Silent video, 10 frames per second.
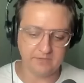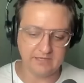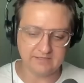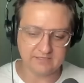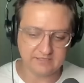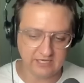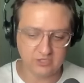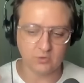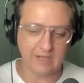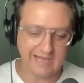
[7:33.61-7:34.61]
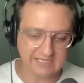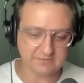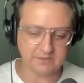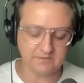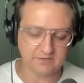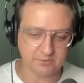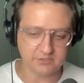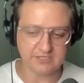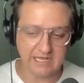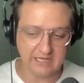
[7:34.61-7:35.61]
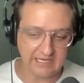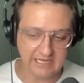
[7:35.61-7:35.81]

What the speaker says: instinctual aspect of his personality,